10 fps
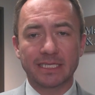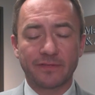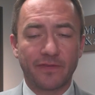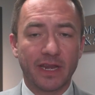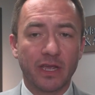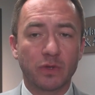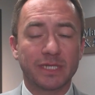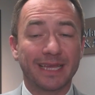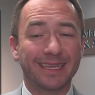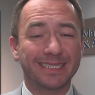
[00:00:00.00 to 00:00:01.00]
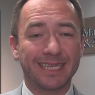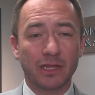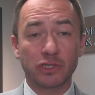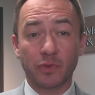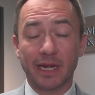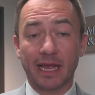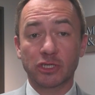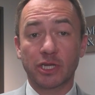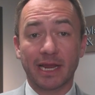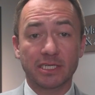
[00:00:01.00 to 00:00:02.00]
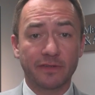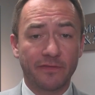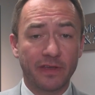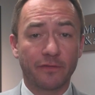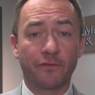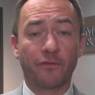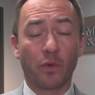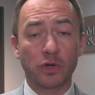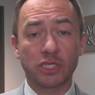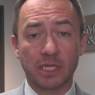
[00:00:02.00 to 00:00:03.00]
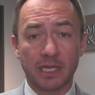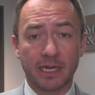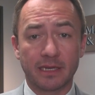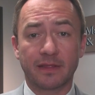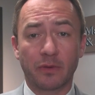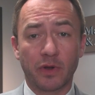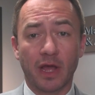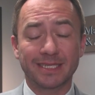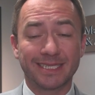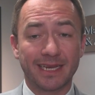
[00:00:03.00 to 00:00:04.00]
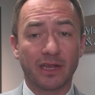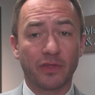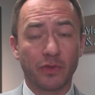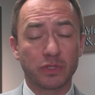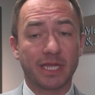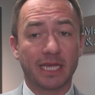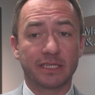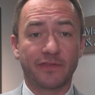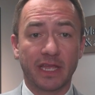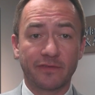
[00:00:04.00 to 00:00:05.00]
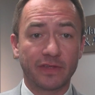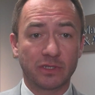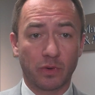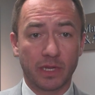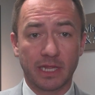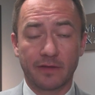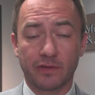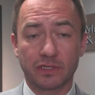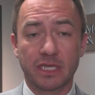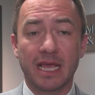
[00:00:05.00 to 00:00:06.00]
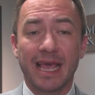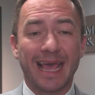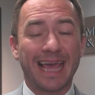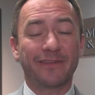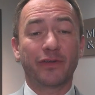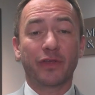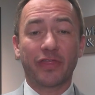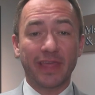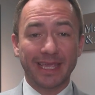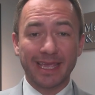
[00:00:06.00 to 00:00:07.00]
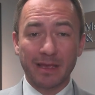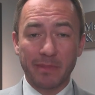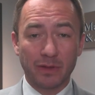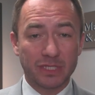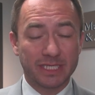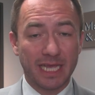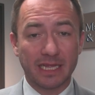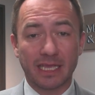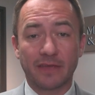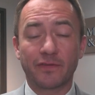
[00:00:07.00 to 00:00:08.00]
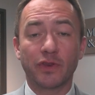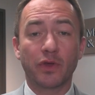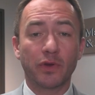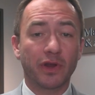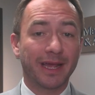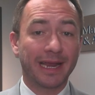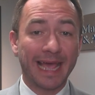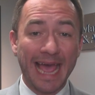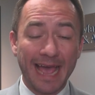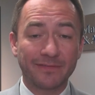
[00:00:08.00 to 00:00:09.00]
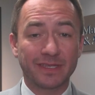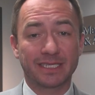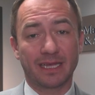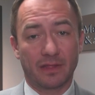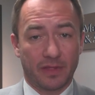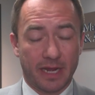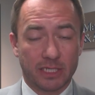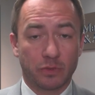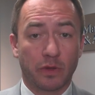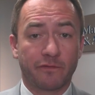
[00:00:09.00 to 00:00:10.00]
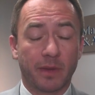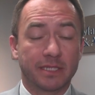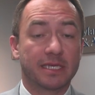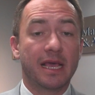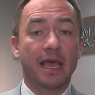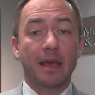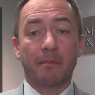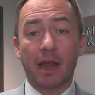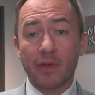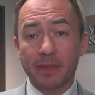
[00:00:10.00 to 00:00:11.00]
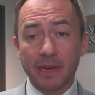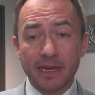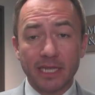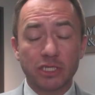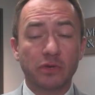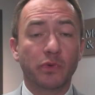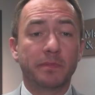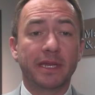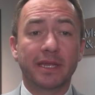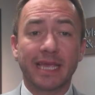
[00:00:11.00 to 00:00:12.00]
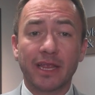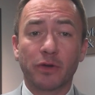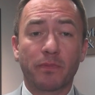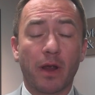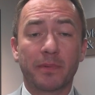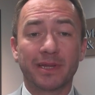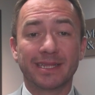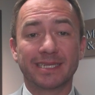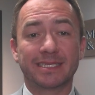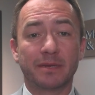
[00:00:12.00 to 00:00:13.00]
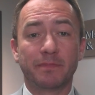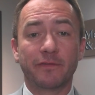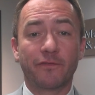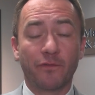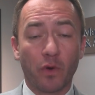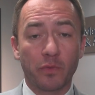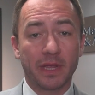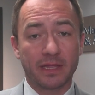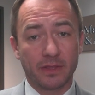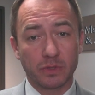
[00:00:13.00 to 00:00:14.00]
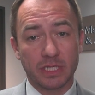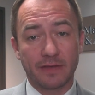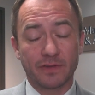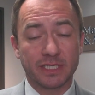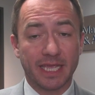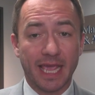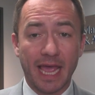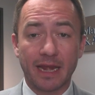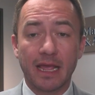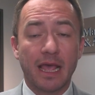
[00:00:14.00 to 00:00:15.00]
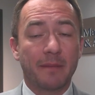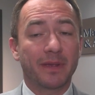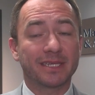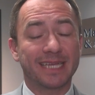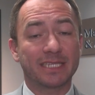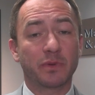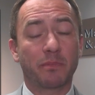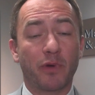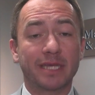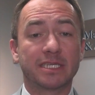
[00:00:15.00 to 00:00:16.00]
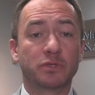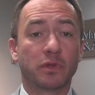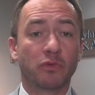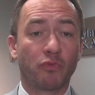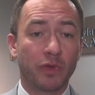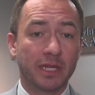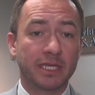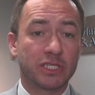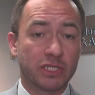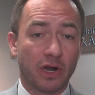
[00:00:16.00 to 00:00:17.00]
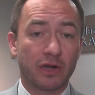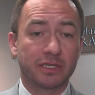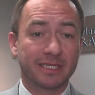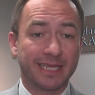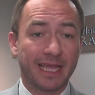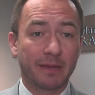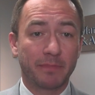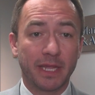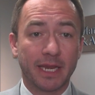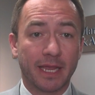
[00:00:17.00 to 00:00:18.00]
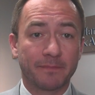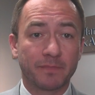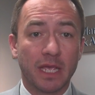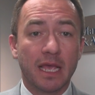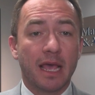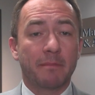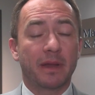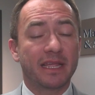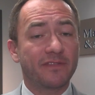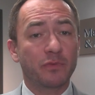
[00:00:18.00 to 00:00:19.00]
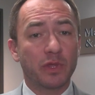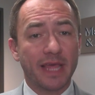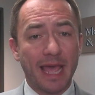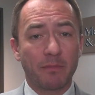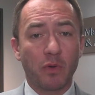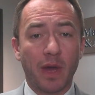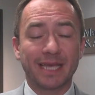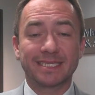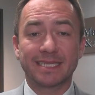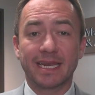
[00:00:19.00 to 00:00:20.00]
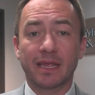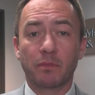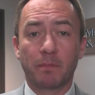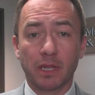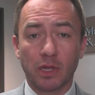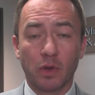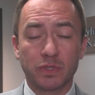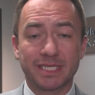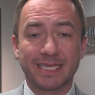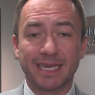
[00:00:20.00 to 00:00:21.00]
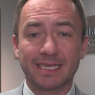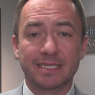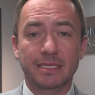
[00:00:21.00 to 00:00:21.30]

videos, I think sellers right now should actually feel fortunate that we're not sitting on those kinds of inventory levels. And if you're thinking about selling, if you know you're going to have to sell in the next 12 months, my recommendation would be to get your property listed before we hit those levels again, because that's when prices will really start to take a beating. But even with MOI sitting below 6,